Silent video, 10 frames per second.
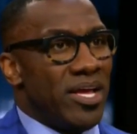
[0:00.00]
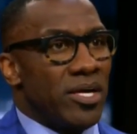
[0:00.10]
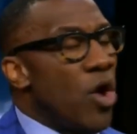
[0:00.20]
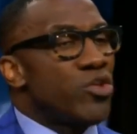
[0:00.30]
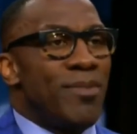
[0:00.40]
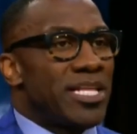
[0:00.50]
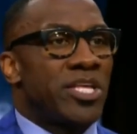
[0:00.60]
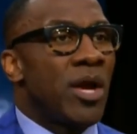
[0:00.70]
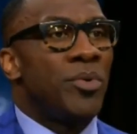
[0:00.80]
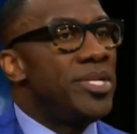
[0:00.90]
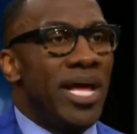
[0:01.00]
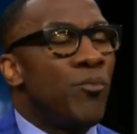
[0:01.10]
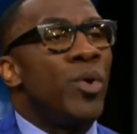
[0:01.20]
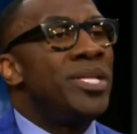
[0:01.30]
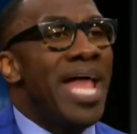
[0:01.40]
Coach Belichick
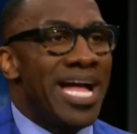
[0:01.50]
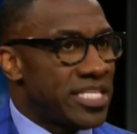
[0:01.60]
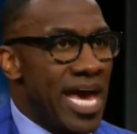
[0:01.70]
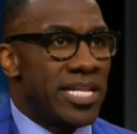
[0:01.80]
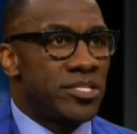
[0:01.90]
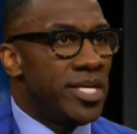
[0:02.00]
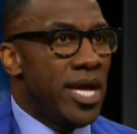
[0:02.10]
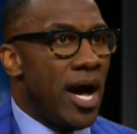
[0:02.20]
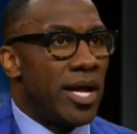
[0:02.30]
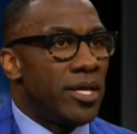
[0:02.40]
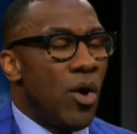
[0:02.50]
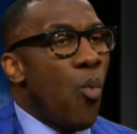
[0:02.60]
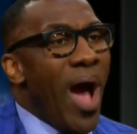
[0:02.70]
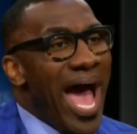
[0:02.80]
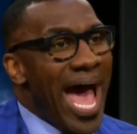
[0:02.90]
would not challenge Deion.
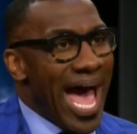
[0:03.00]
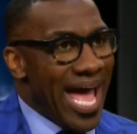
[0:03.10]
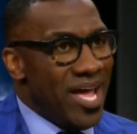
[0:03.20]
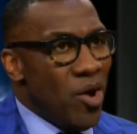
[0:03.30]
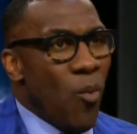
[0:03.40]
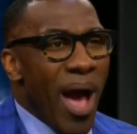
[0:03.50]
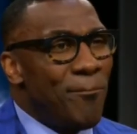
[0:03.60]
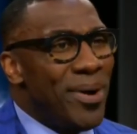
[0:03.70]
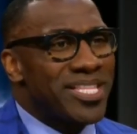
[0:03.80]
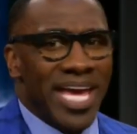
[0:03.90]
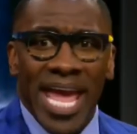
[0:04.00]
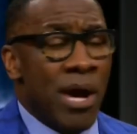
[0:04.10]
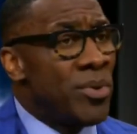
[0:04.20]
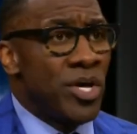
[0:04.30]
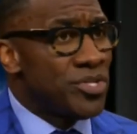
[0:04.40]
Why? Why butt your head
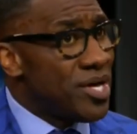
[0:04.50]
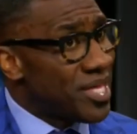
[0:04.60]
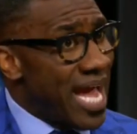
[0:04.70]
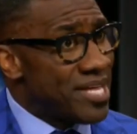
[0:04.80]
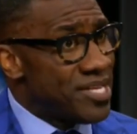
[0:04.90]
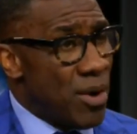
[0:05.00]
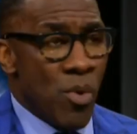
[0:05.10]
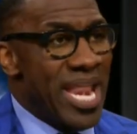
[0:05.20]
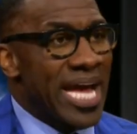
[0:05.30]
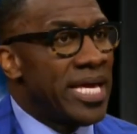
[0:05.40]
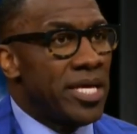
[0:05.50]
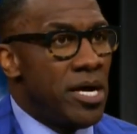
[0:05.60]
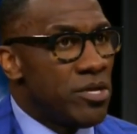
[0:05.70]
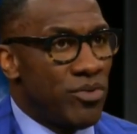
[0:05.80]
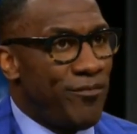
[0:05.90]
when those other guys are not, when I can get
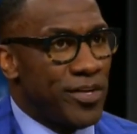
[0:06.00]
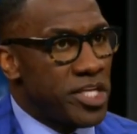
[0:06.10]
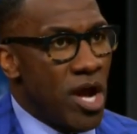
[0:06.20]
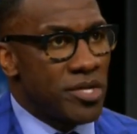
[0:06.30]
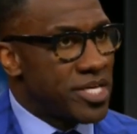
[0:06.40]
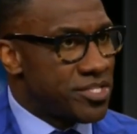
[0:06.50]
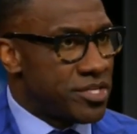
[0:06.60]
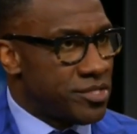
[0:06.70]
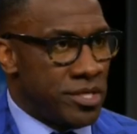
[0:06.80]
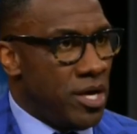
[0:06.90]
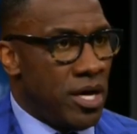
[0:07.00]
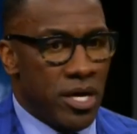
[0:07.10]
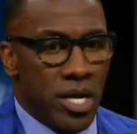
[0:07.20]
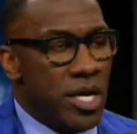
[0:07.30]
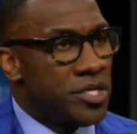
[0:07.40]
150 yards against the
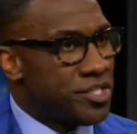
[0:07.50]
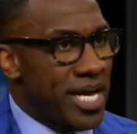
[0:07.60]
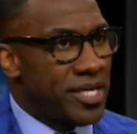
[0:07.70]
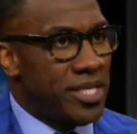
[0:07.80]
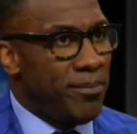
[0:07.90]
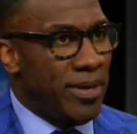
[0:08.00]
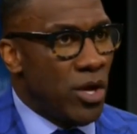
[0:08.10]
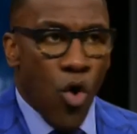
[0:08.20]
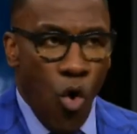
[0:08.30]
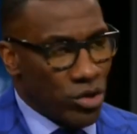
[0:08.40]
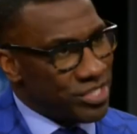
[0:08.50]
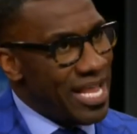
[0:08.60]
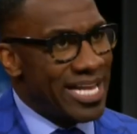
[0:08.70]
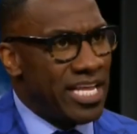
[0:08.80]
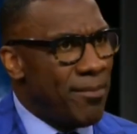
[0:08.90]
second DB or the
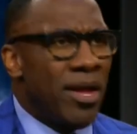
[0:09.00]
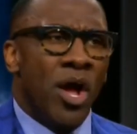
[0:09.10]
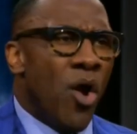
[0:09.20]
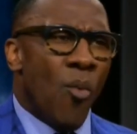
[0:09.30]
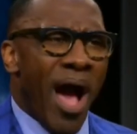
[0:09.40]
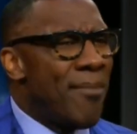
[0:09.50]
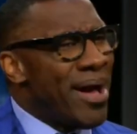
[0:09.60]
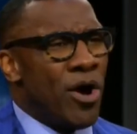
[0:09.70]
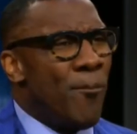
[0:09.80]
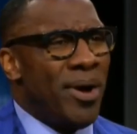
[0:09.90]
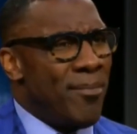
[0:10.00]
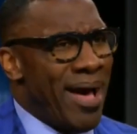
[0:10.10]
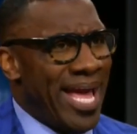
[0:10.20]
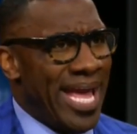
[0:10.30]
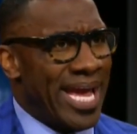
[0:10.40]
slot DB? Why am I going to butt my
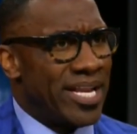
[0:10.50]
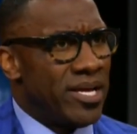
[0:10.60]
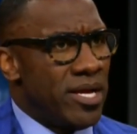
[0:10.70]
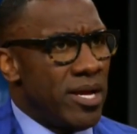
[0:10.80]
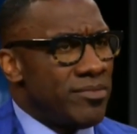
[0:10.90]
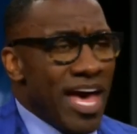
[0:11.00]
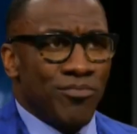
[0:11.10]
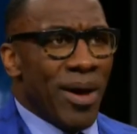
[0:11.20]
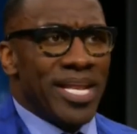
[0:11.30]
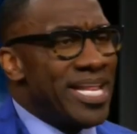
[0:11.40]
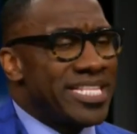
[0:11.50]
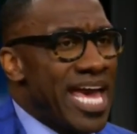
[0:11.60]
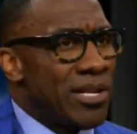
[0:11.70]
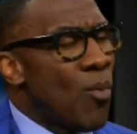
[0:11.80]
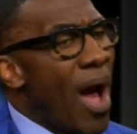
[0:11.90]
head? That's why they didn't
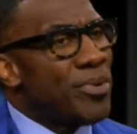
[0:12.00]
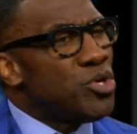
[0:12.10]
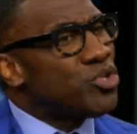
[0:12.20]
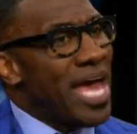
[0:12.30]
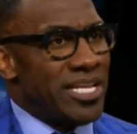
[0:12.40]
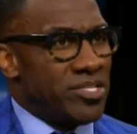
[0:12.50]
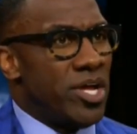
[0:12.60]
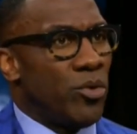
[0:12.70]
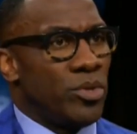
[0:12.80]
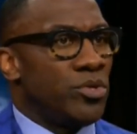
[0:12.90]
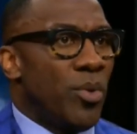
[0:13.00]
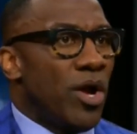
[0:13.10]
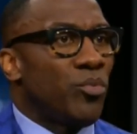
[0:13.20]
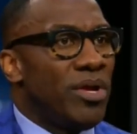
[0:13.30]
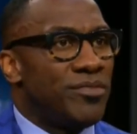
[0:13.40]
challenge. Why would you challenge Darrell
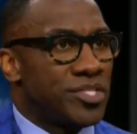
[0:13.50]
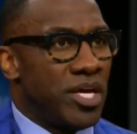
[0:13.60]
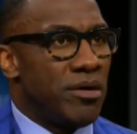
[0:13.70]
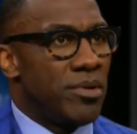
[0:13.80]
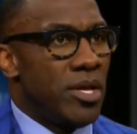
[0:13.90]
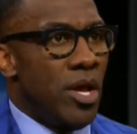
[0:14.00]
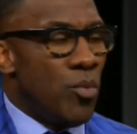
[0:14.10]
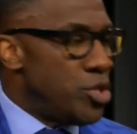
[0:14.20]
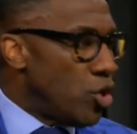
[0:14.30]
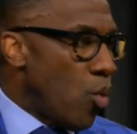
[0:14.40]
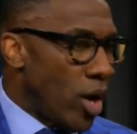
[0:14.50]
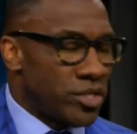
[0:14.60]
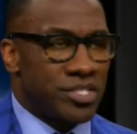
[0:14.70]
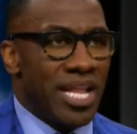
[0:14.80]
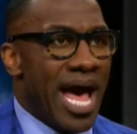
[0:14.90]
Reeves, Skip, when you can work the
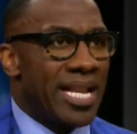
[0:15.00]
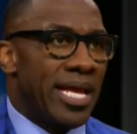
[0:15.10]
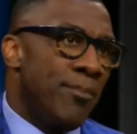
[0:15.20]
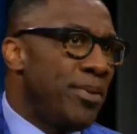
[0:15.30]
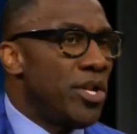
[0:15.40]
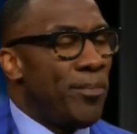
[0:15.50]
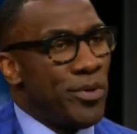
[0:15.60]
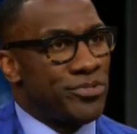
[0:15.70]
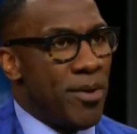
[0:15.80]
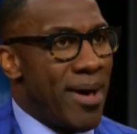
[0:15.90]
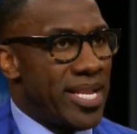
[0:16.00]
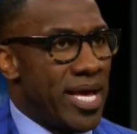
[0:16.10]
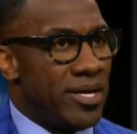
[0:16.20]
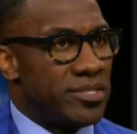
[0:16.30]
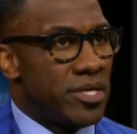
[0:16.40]
slot and beat up on somebody
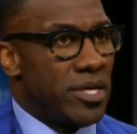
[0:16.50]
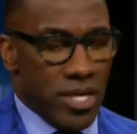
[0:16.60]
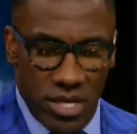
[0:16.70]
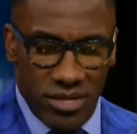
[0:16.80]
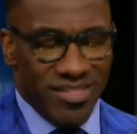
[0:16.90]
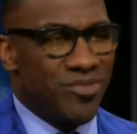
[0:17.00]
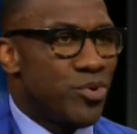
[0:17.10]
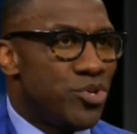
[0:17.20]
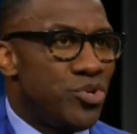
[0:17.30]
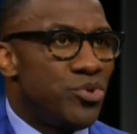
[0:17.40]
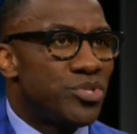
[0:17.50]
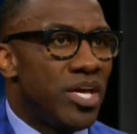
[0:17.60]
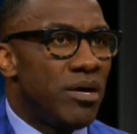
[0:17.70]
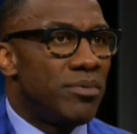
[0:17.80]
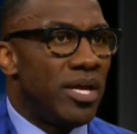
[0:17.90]
else? That's what you do,
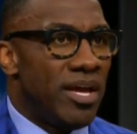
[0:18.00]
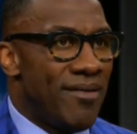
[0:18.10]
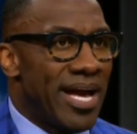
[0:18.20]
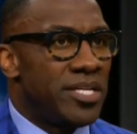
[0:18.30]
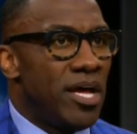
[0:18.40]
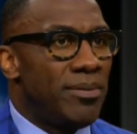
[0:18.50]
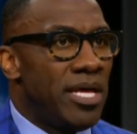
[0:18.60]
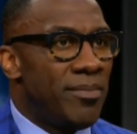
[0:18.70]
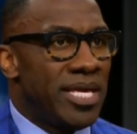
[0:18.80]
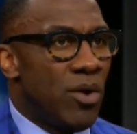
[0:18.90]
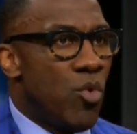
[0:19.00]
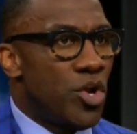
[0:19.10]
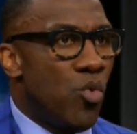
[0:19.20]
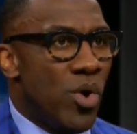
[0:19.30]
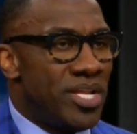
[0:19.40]
Skip. So, if I can double him and get
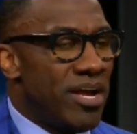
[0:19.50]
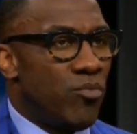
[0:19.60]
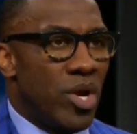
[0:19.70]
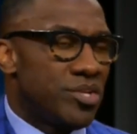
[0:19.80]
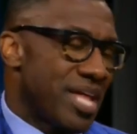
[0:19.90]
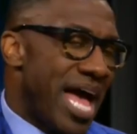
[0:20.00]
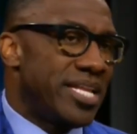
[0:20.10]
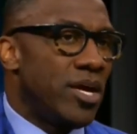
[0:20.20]
one-on-one everywhere else, I deal with that.